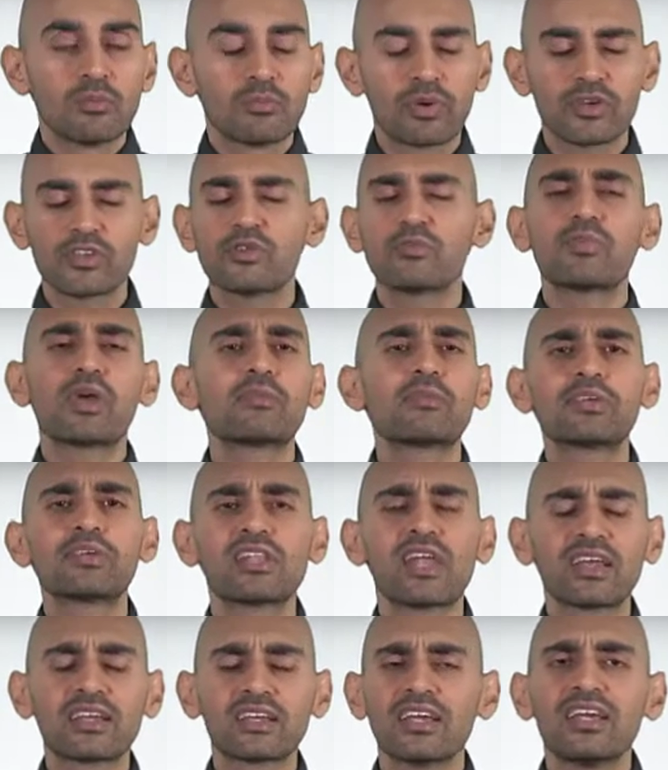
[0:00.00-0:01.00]
But you may be
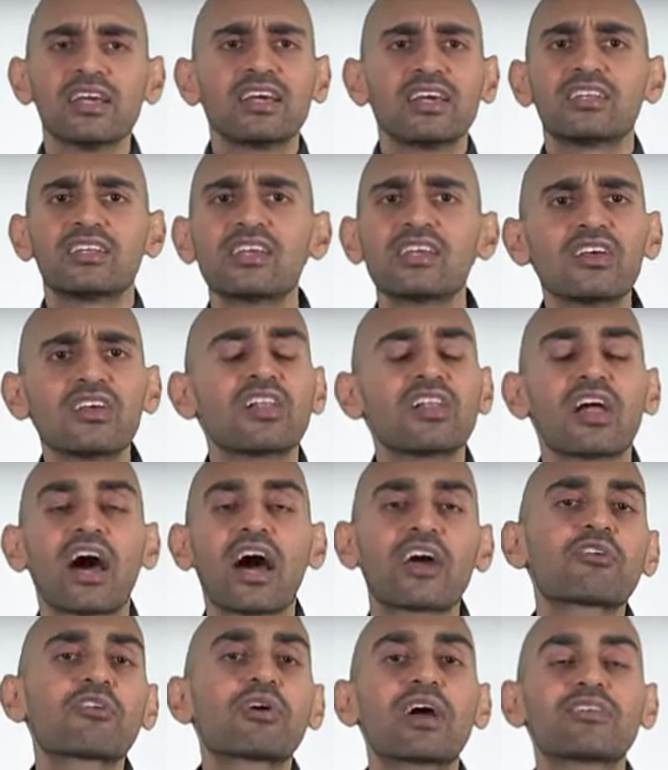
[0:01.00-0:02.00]
like, Neil,
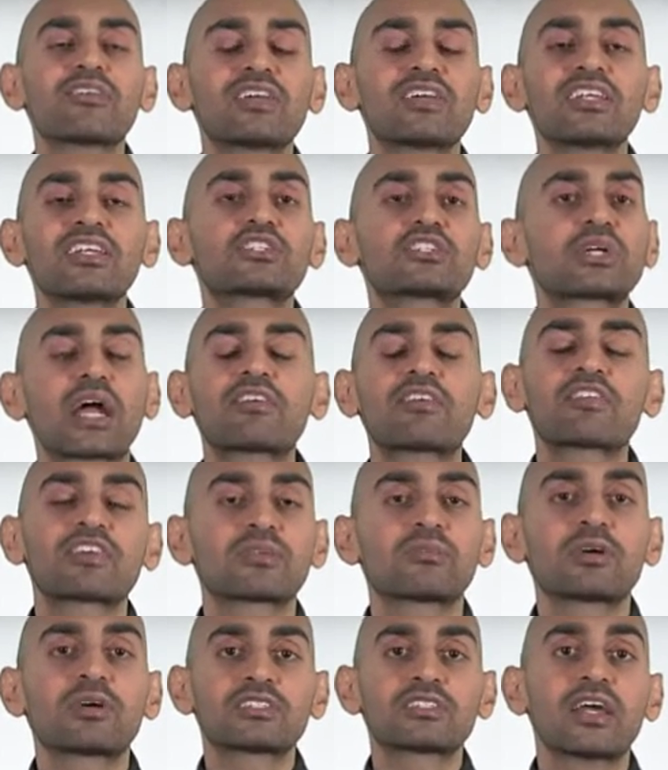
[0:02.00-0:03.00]
I don't have any traffic
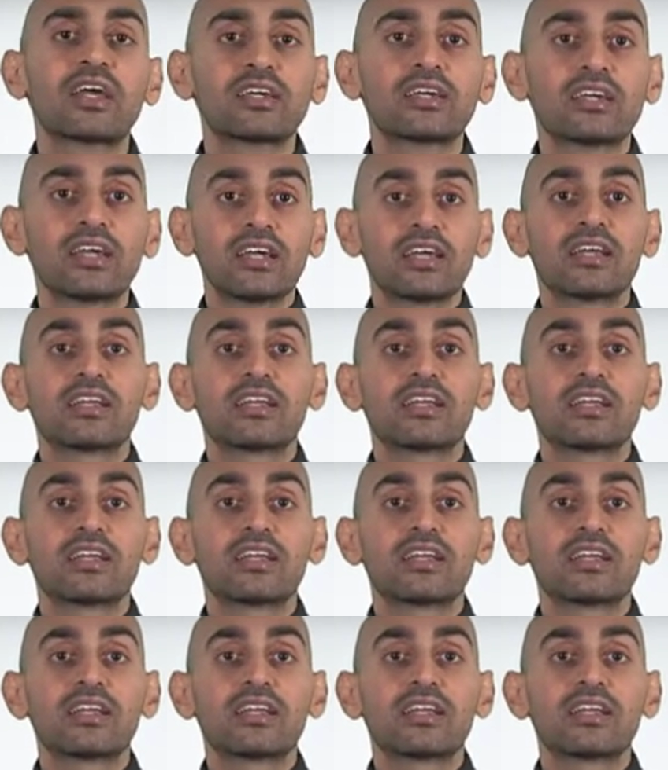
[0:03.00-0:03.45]
to my site.